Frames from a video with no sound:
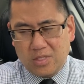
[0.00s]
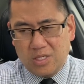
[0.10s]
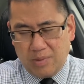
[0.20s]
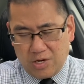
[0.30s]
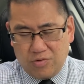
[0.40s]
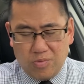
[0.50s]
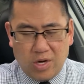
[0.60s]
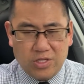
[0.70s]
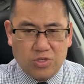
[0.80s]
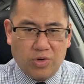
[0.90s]
to make room
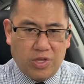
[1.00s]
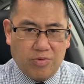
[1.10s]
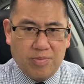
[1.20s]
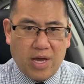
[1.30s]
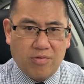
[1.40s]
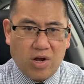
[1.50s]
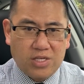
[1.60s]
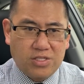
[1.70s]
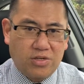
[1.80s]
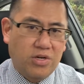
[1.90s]
on the twenty-three man
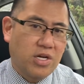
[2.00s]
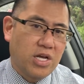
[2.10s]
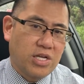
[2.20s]
roster.